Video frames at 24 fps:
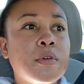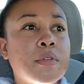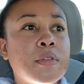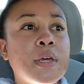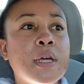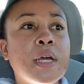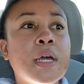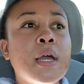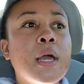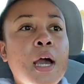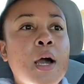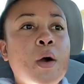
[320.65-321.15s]
the
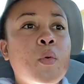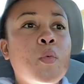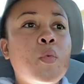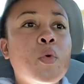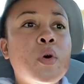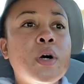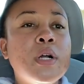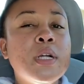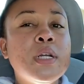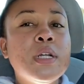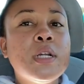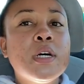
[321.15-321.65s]
same. I
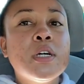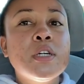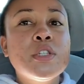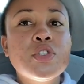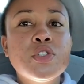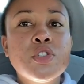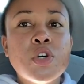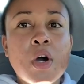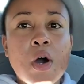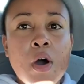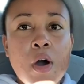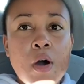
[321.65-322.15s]
wanted a
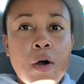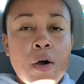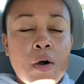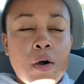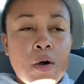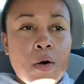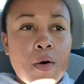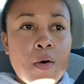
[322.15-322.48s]
tall